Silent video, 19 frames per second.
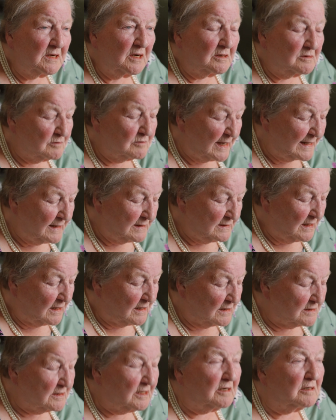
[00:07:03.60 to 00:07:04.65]
Well,
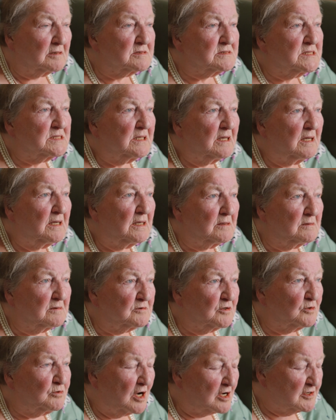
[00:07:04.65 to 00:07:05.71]
I got
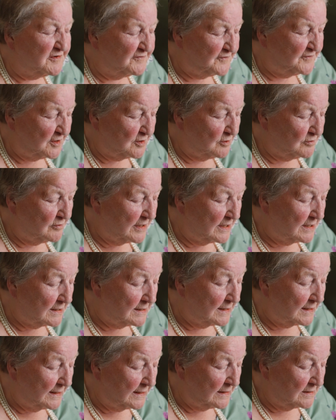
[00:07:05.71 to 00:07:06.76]
quite a few,
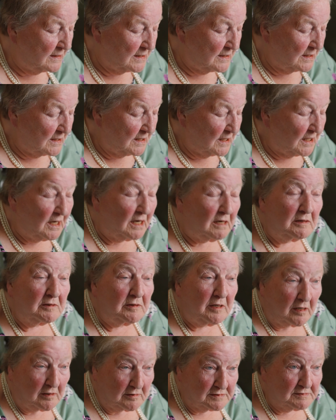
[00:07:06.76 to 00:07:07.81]
really.
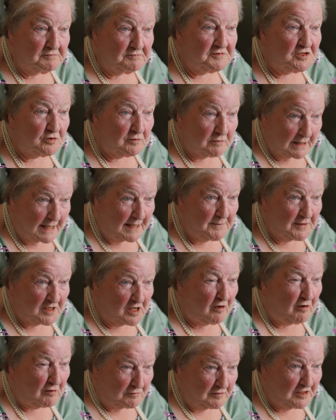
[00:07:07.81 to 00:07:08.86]
I've kept
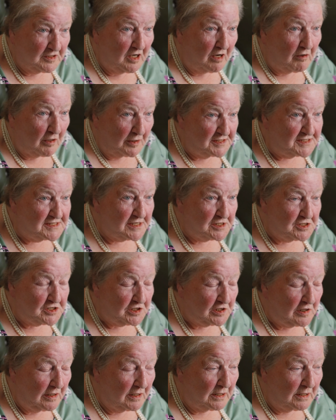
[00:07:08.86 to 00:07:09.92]
guides, as
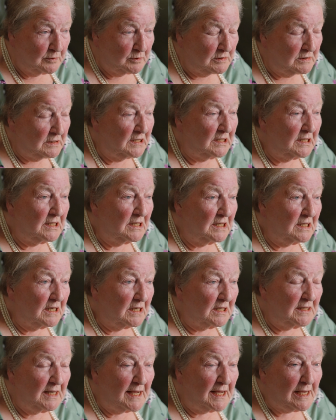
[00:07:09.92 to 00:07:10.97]
you know,
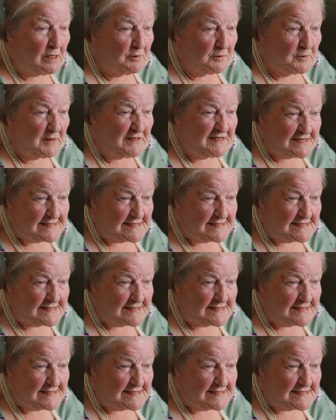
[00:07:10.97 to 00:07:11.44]
and I helped with the